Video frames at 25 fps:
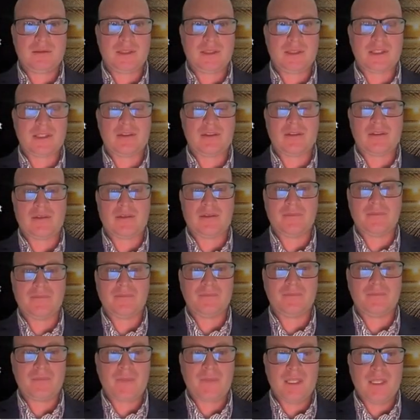Thank you.
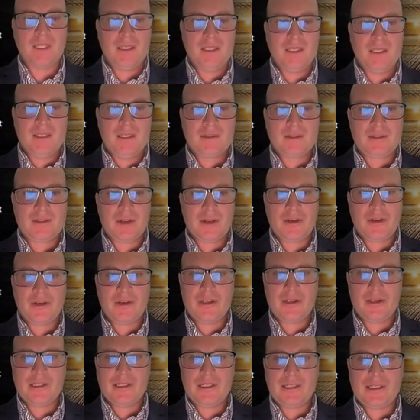So
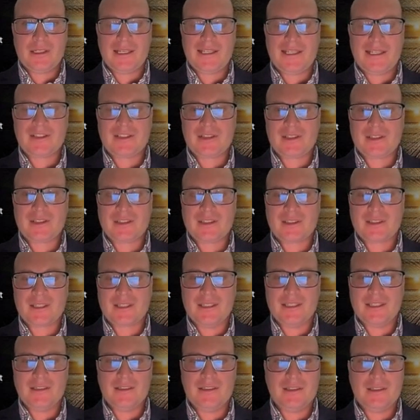as you can
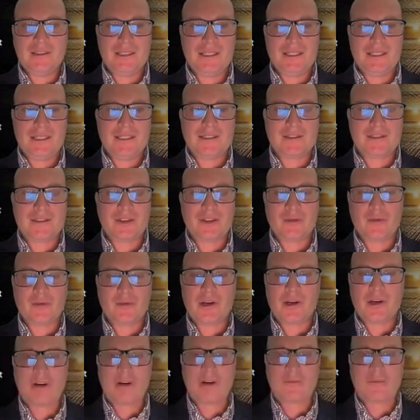see, so
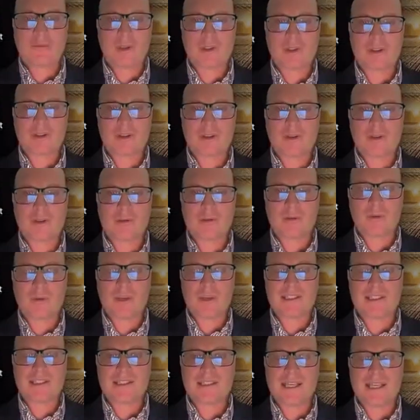we're on what's called the
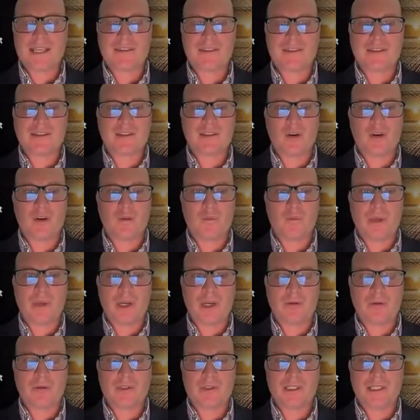Western Tethys Gold
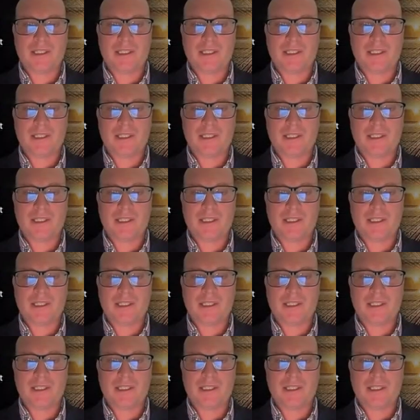Belt